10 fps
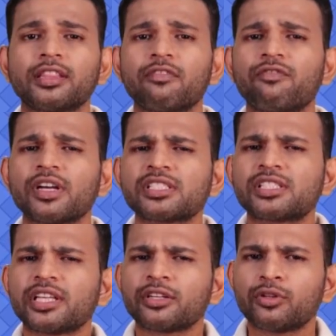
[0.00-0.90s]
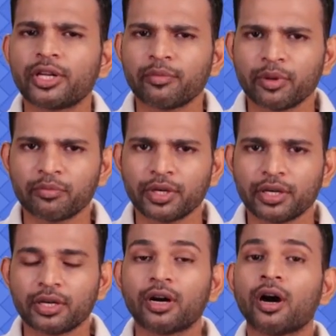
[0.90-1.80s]
The first thing to
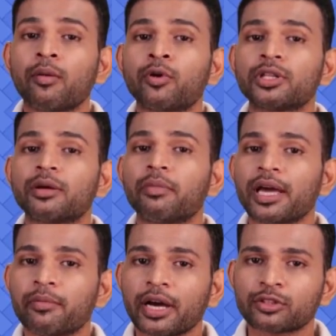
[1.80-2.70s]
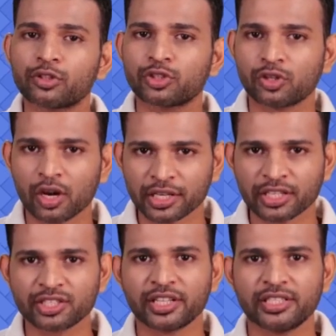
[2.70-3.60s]
remember about the buyback through stock
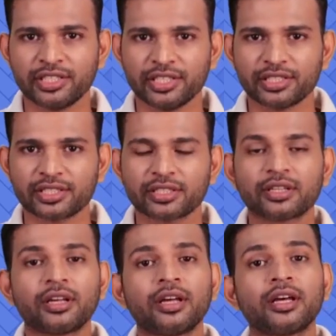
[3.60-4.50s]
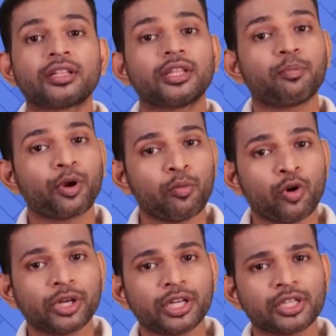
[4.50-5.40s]
exchanges, the
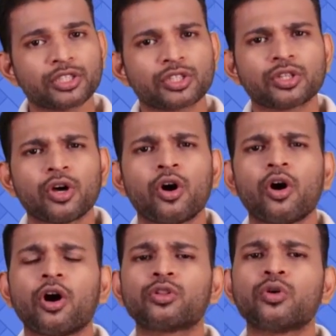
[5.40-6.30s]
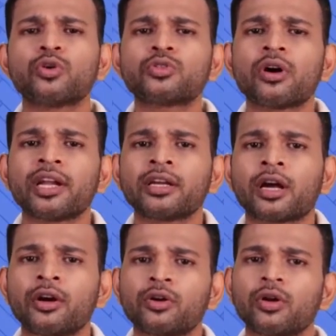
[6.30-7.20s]
promoters or those who are in
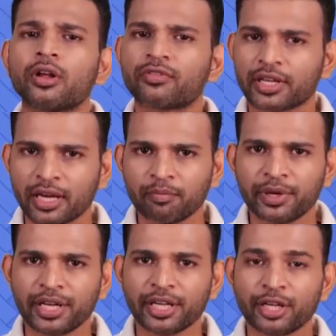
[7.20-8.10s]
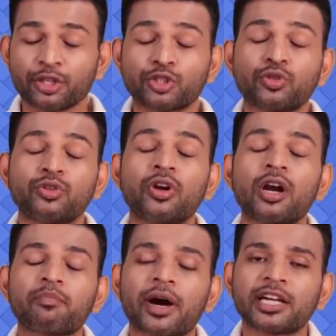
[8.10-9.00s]
control of the company should
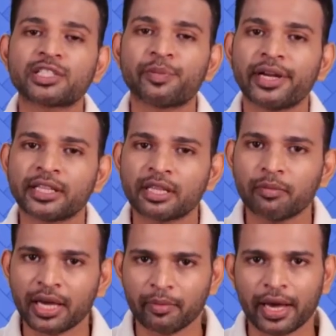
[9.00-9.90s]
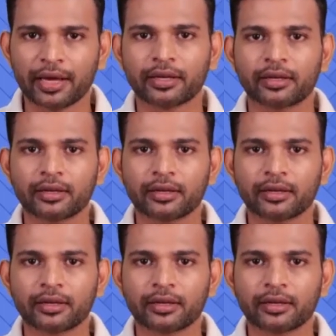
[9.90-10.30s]
not participate in the buyback.